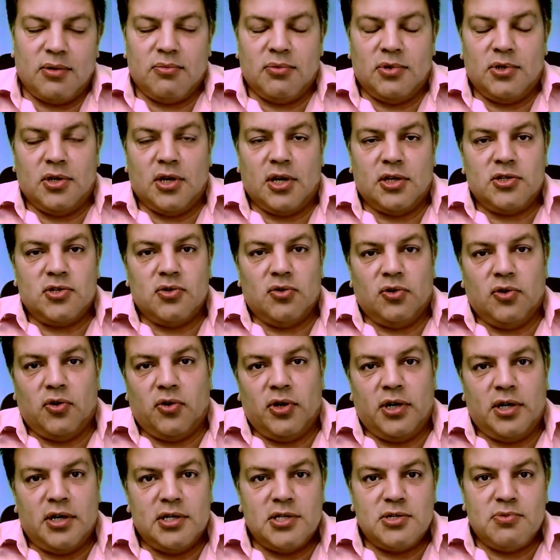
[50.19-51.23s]
We're not your
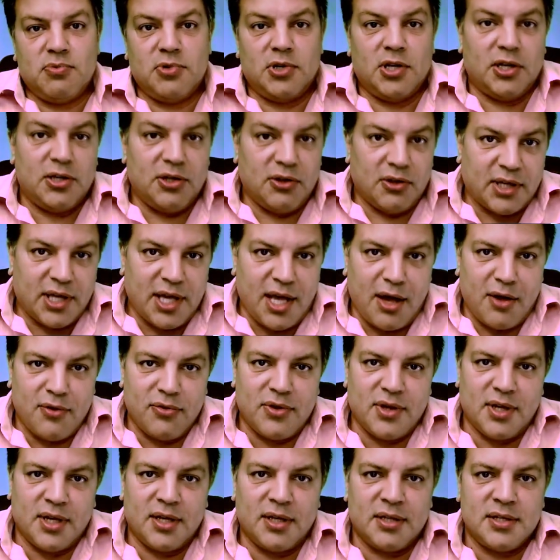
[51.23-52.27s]
lawyers, we're not your
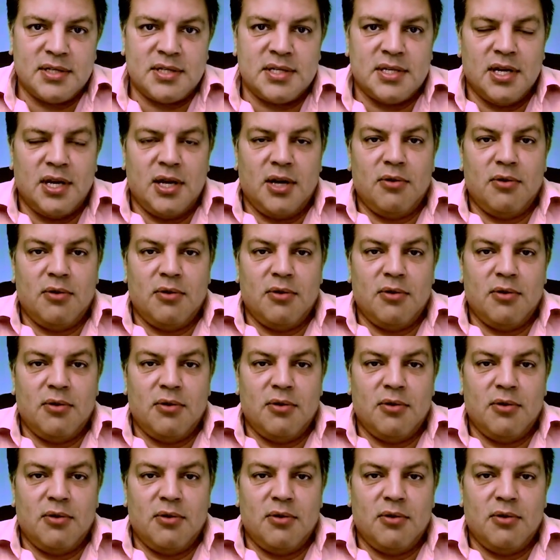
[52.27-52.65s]
accountants,